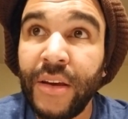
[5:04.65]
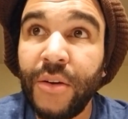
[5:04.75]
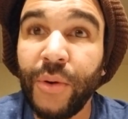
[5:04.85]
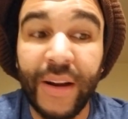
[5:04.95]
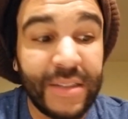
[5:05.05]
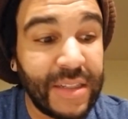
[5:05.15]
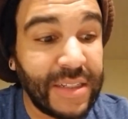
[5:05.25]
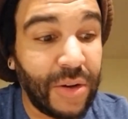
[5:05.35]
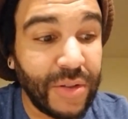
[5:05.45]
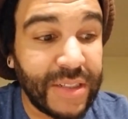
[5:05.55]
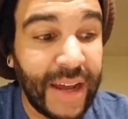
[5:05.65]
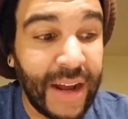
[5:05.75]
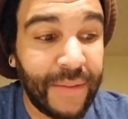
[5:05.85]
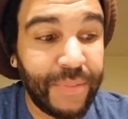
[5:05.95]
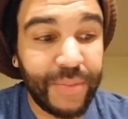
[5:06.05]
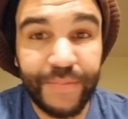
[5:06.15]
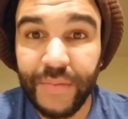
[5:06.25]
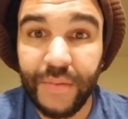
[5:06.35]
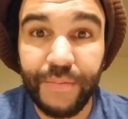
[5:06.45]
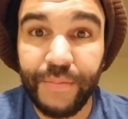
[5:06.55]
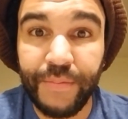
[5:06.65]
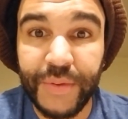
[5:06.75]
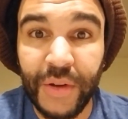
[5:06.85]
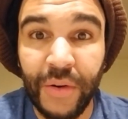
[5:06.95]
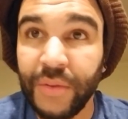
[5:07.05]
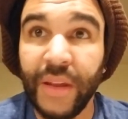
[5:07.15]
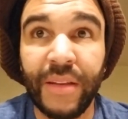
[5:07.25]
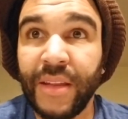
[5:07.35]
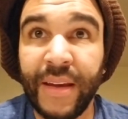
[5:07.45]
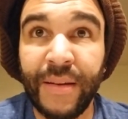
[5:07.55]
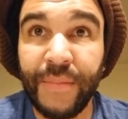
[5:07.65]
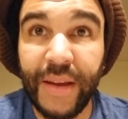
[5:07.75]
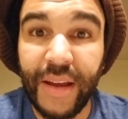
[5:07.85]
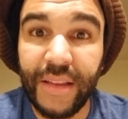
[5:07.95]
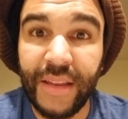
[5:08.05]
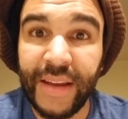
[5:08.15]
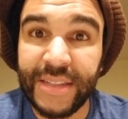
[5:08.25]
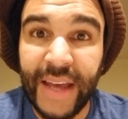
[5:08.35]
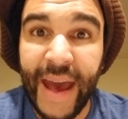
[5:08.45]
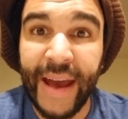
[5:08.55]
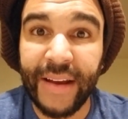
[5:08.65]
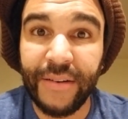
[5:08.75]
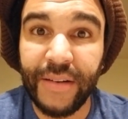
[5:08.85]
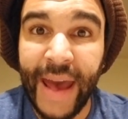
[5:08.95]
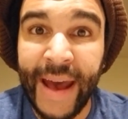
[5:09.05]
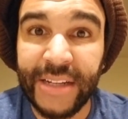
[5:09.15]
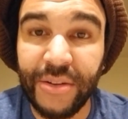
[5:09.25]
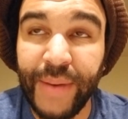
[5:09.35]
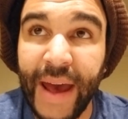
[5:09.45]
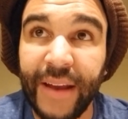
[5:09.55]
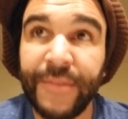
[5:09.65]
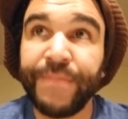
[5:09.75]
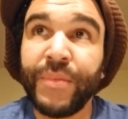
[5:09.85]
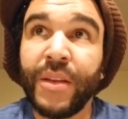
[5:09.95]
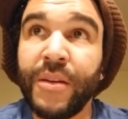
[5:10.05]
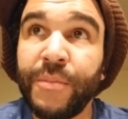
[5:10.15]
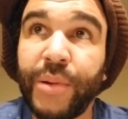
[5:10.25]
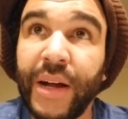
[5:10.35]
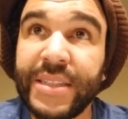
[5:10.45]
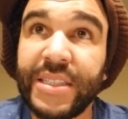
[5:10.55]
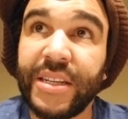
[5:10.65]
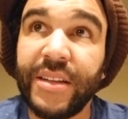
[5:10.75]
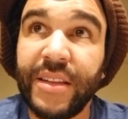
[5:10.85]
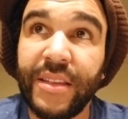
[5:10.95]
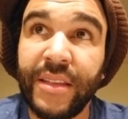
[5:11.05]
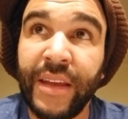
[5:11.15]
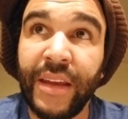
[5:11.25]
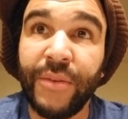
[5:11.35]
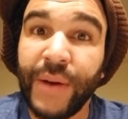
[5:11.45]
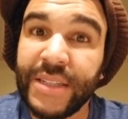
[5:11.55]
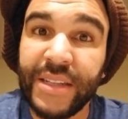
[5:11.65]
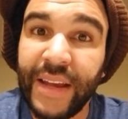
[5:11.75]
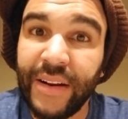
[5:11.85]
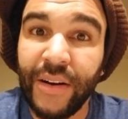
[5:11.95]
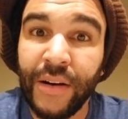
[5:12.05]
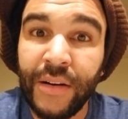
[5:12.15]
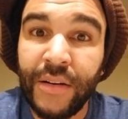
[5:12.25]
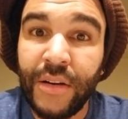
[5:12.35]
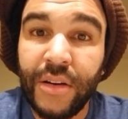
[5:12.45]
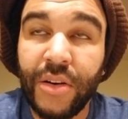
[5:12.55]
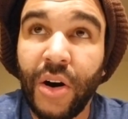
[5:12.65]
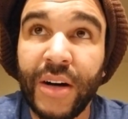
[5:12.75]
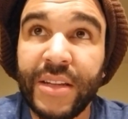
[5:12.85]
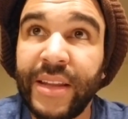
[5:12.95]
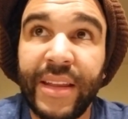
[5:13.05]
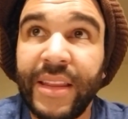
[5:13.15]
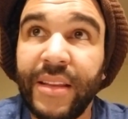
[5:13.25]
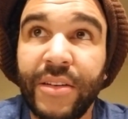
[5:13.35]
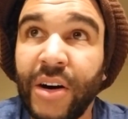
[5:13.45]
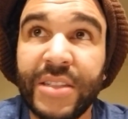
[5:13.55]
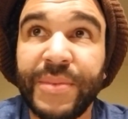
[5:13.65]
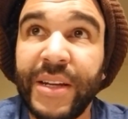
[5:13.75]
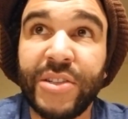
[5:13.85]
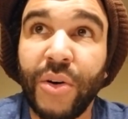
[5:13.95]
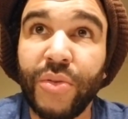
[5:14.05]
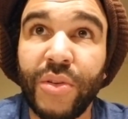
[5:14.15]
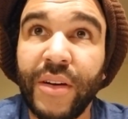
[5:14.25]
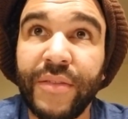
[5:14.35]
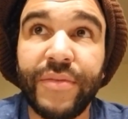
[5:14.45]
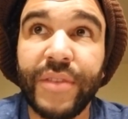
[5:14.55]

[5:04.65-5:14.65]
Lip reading: Whereas this whole setup, so the Atak axle back plus the Resonator cost me a total of